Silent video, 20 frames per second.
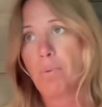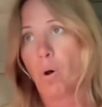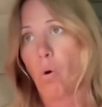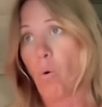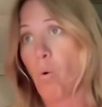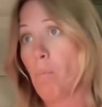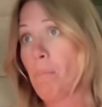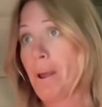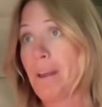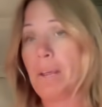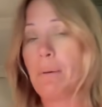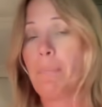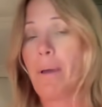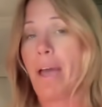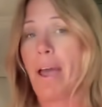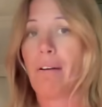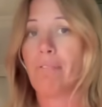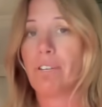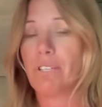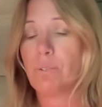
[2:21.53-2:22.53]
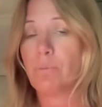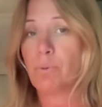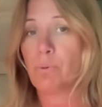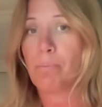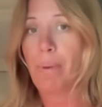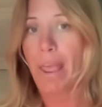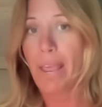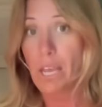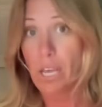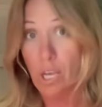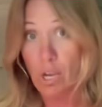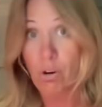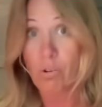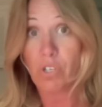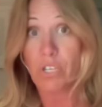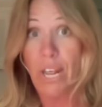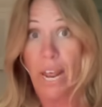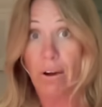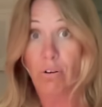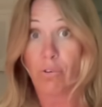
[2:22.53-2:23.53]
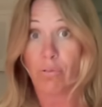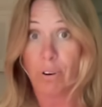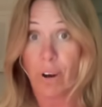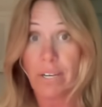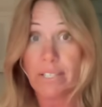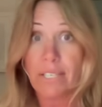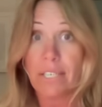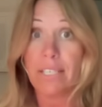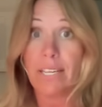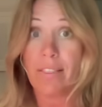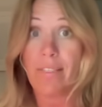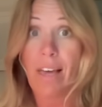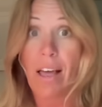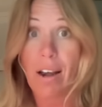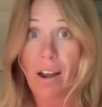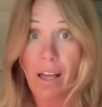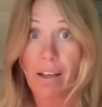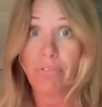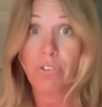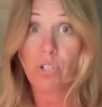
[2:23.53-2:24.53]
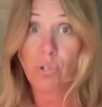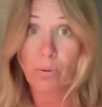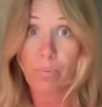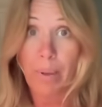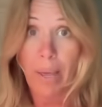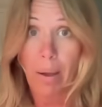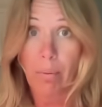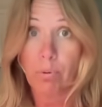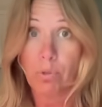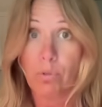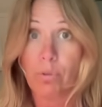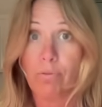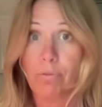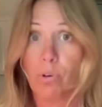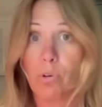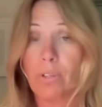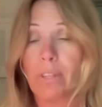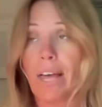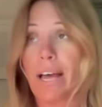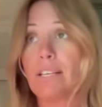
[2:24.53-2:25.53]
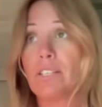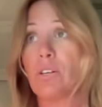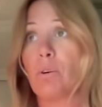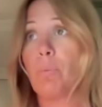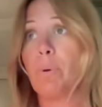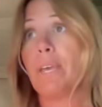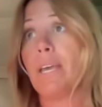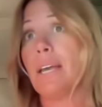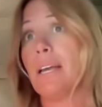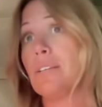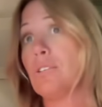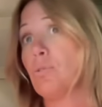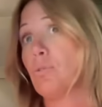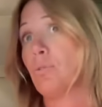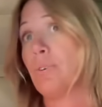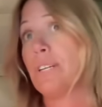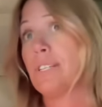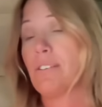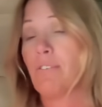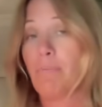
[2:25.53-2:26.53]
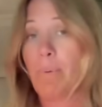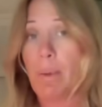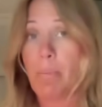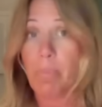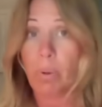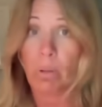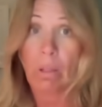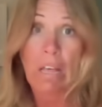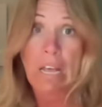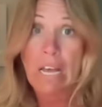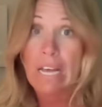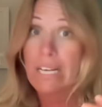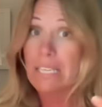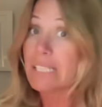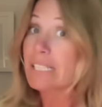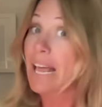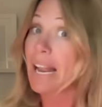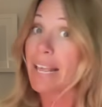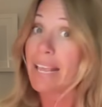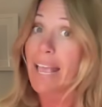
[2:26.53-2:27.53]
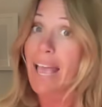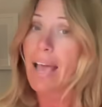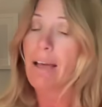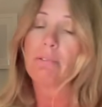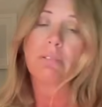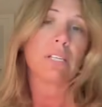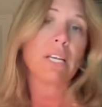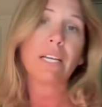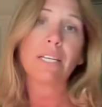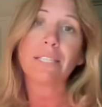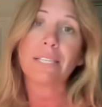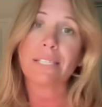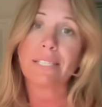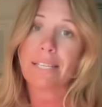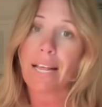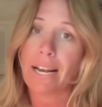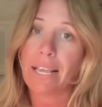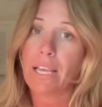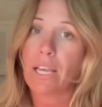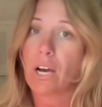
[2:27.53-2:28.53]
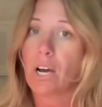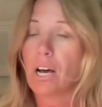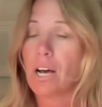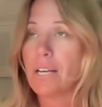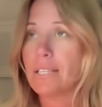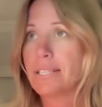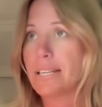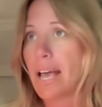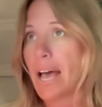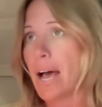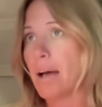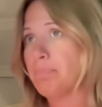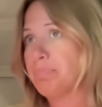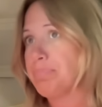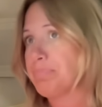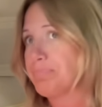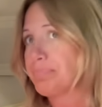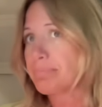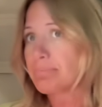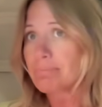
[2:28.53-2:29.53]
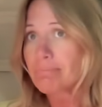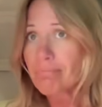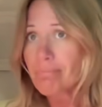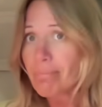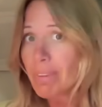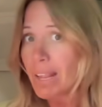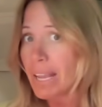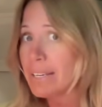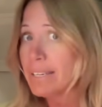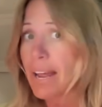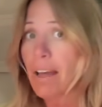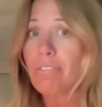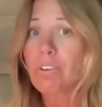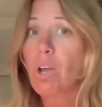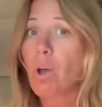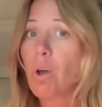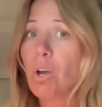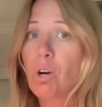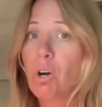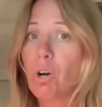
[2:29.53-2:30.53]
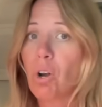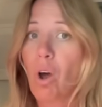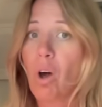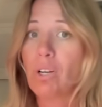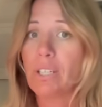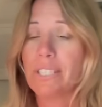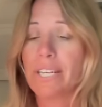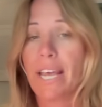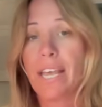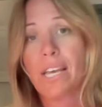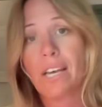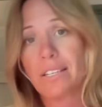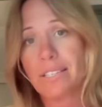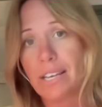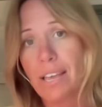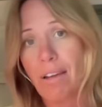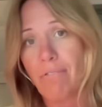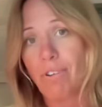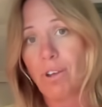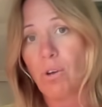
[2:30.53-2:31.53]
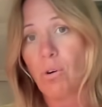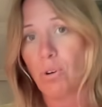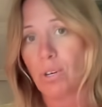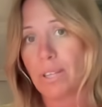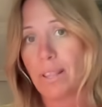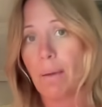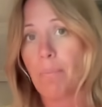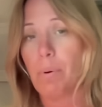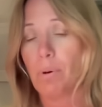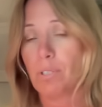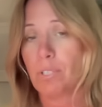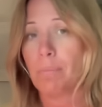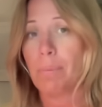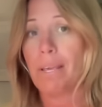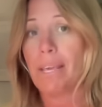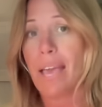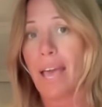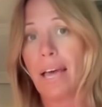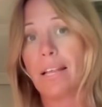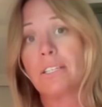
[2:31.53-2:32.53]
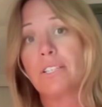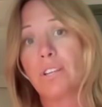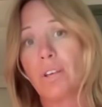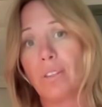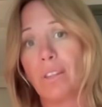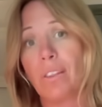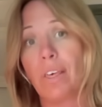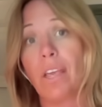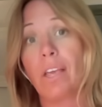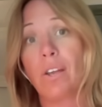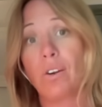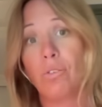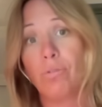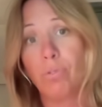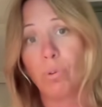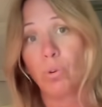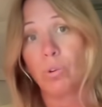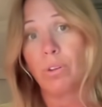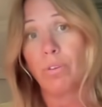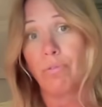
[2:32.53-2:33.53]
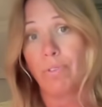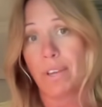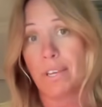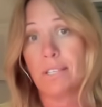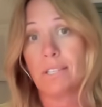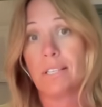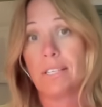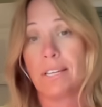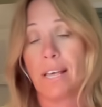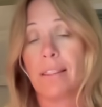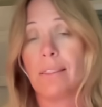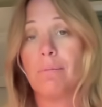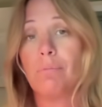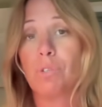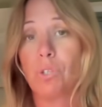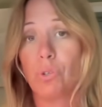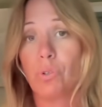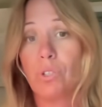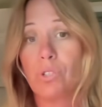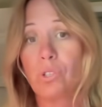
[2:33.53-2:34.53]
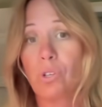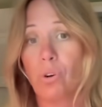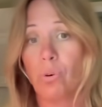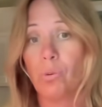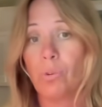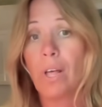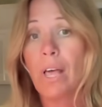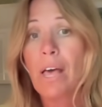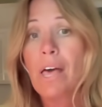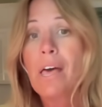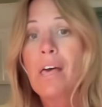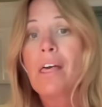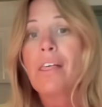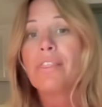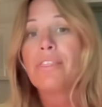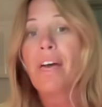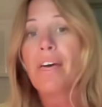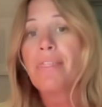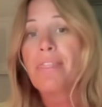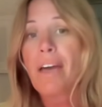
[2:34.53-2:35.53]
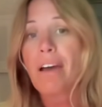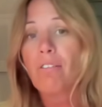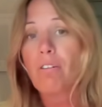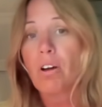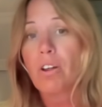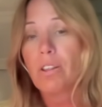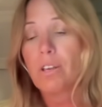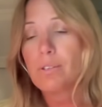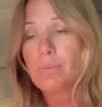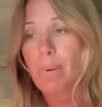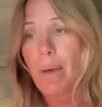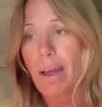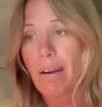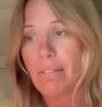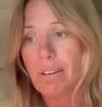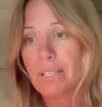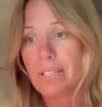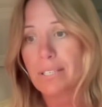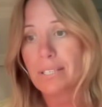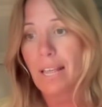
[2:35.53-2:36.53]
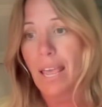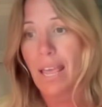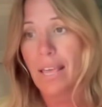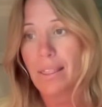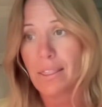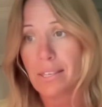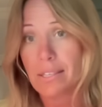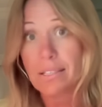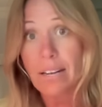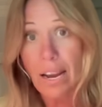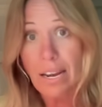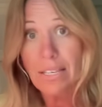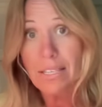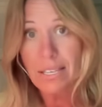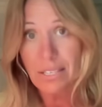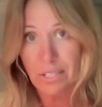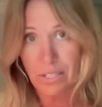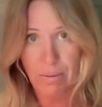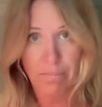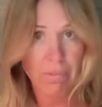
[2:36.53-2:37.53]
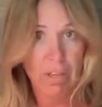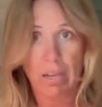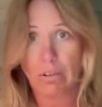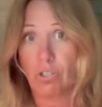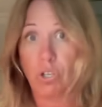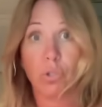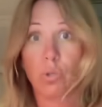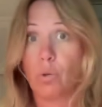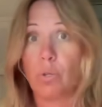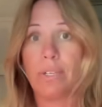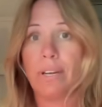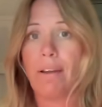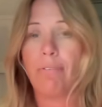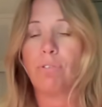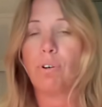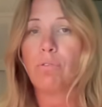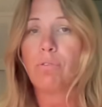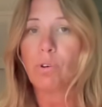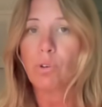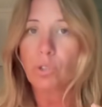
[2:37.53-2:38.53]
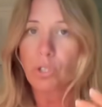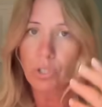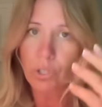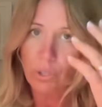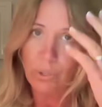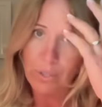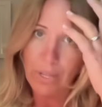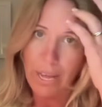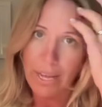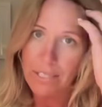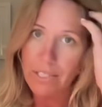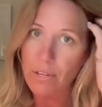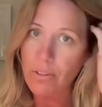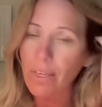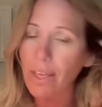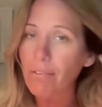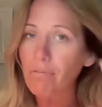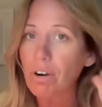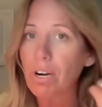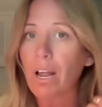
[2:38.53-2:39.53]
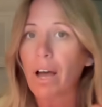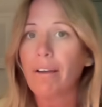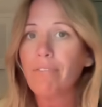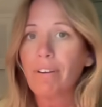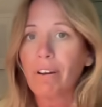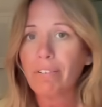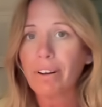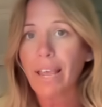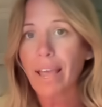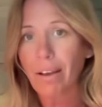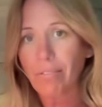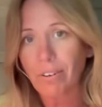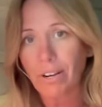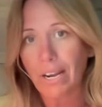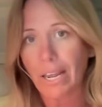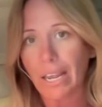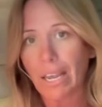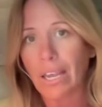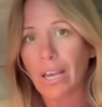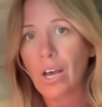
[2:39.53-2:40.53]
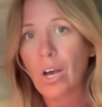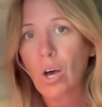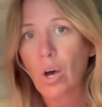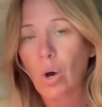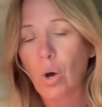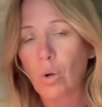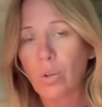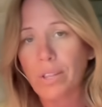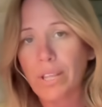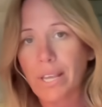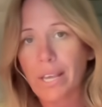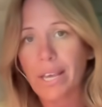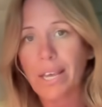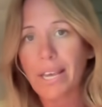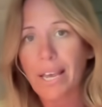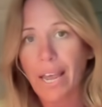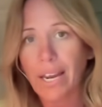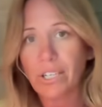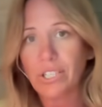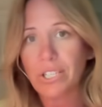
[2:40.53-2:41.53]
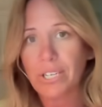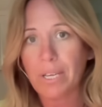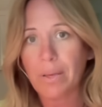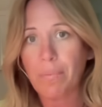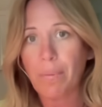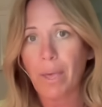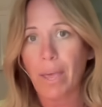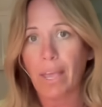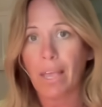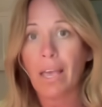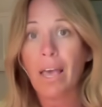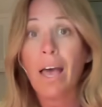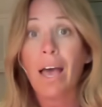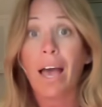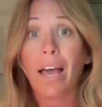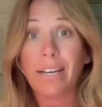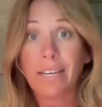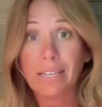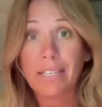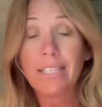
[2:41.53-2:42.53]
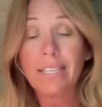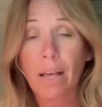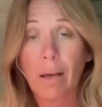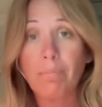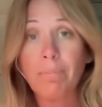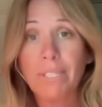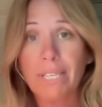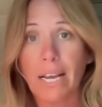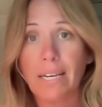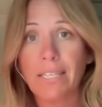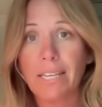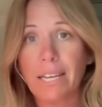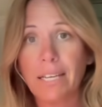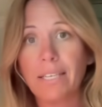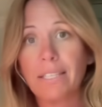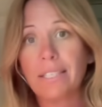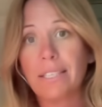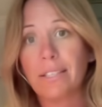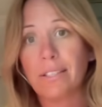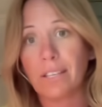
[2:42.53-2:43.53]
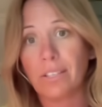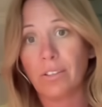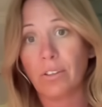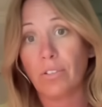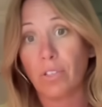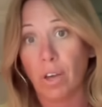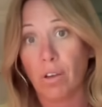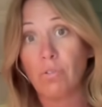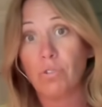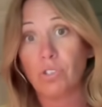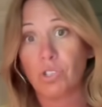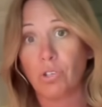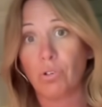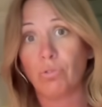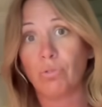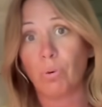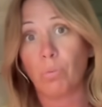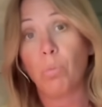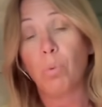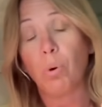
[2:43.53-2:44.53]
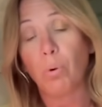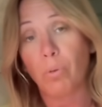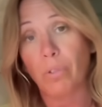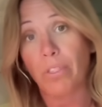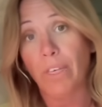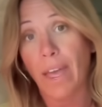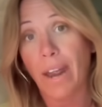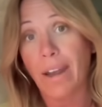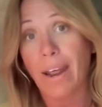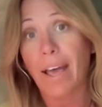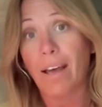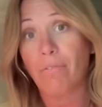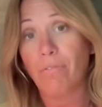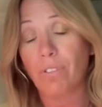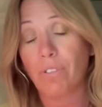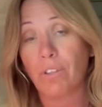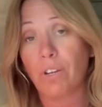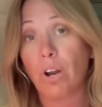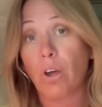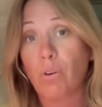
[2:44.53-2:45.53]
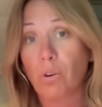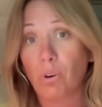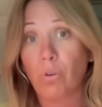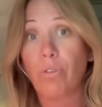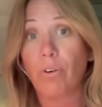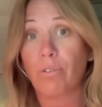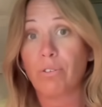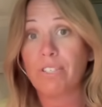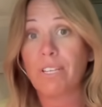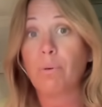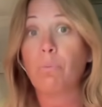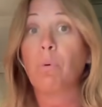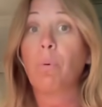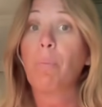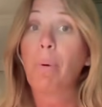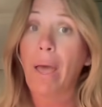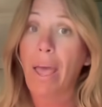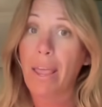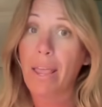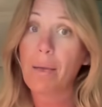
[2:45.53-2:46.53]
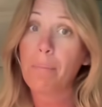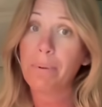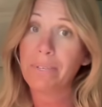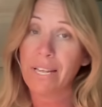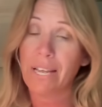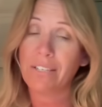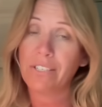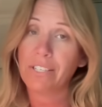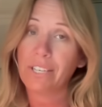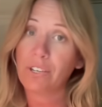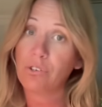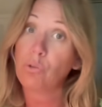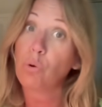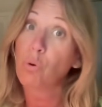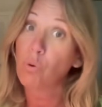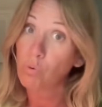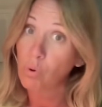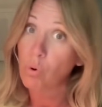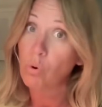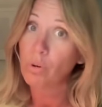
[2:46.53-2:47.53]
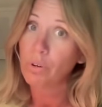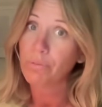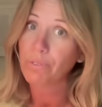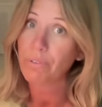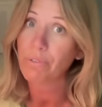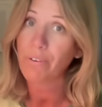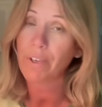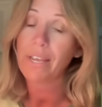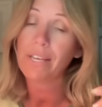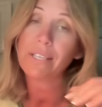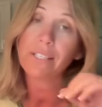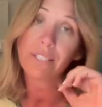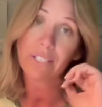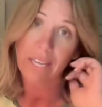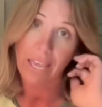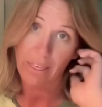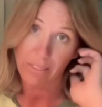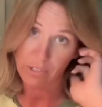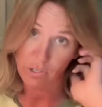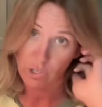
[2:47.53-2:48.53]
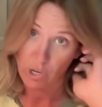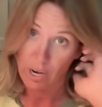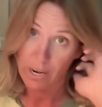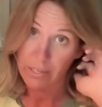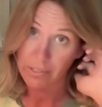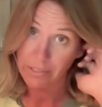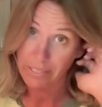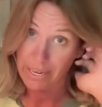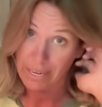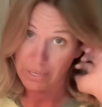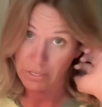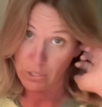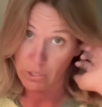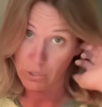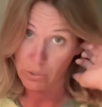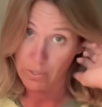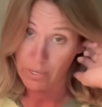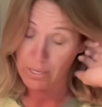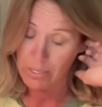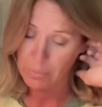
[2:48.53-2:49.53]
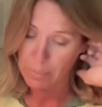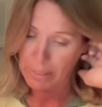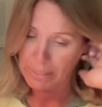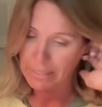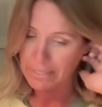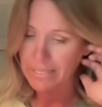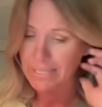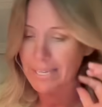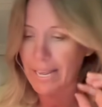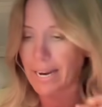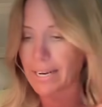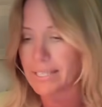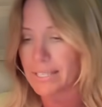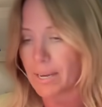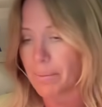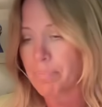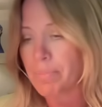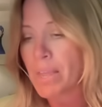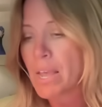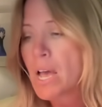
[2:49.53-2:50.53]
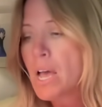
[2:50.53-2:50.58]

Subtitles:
or many parents will make huge sacrifices in their life to be able to afford that. So we hear stories of people selling houses, selling cars, never going on a holiday, cutting every corner they possibly can so that they can afford the fees to send them to the school. Then there are those parents in the state system that just could never afford to do that. So they rely very heavily on the EHCP. And in some settings, those children will then have, the local authority will pay a percentage or all of the fees to get the child into the independent sector.